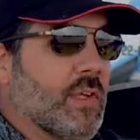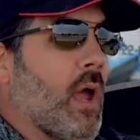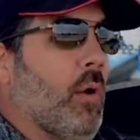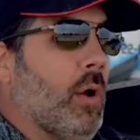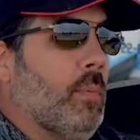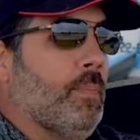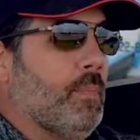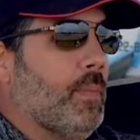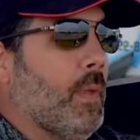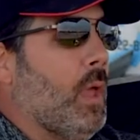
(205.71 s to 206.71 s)
an hour.
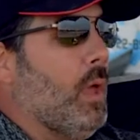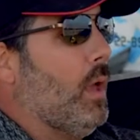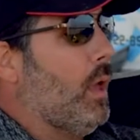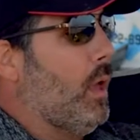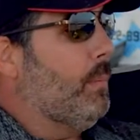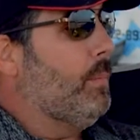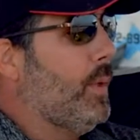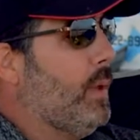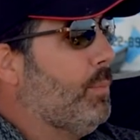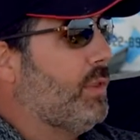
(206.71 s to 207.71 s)

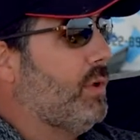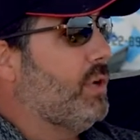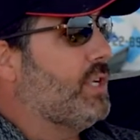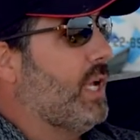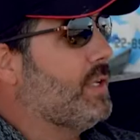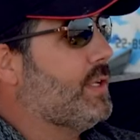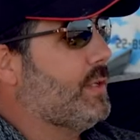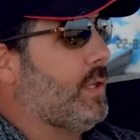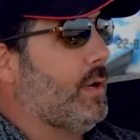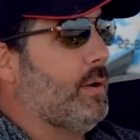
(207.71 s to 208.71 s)
But there are jets
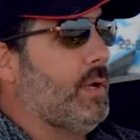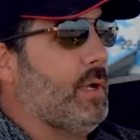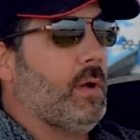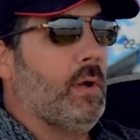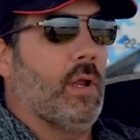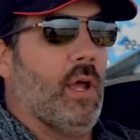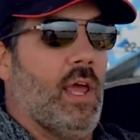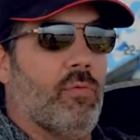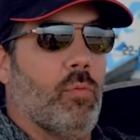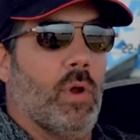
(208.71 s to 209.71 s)
that are here, and I
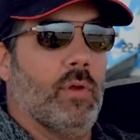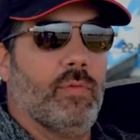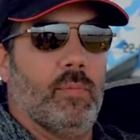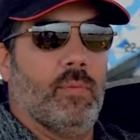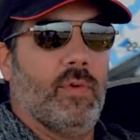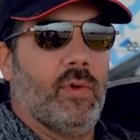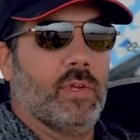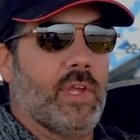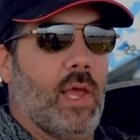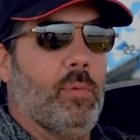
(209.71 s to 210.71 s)
have one of them, for
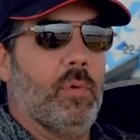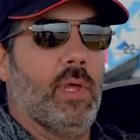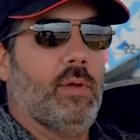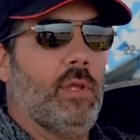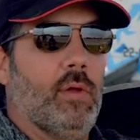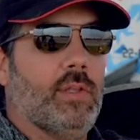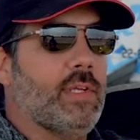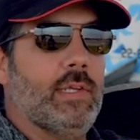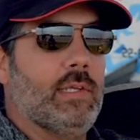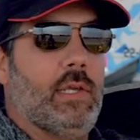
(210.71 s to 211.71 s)
example, that, you know, it's
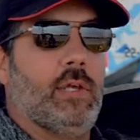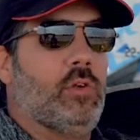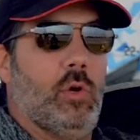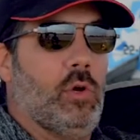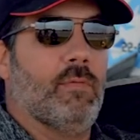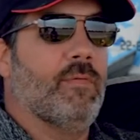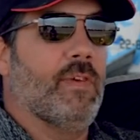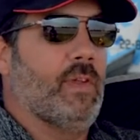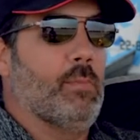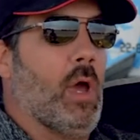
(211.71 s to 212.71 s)
easily a
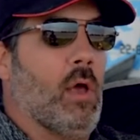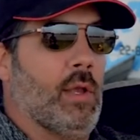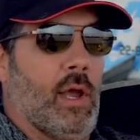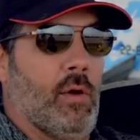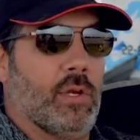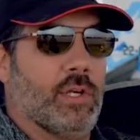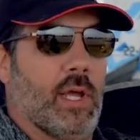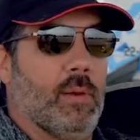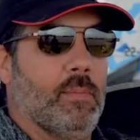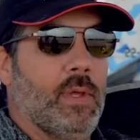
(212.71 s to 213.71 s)
250 mile an hour
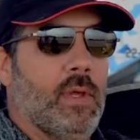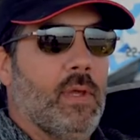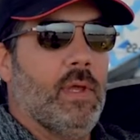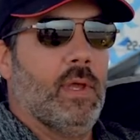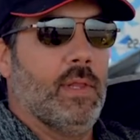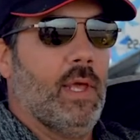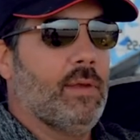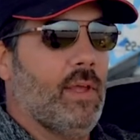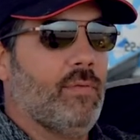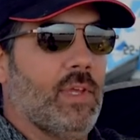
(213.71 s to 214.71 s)
jet. And
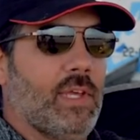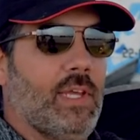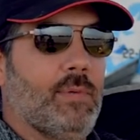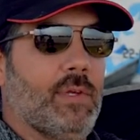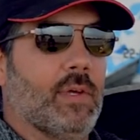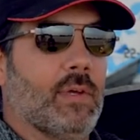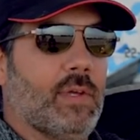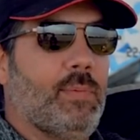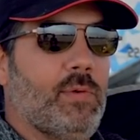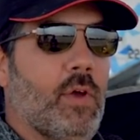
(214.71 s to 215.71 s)
that definitely keeps
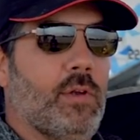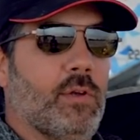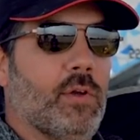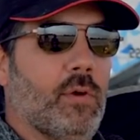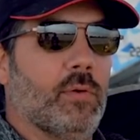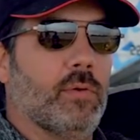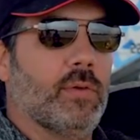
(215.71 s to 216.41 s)
you on your toes.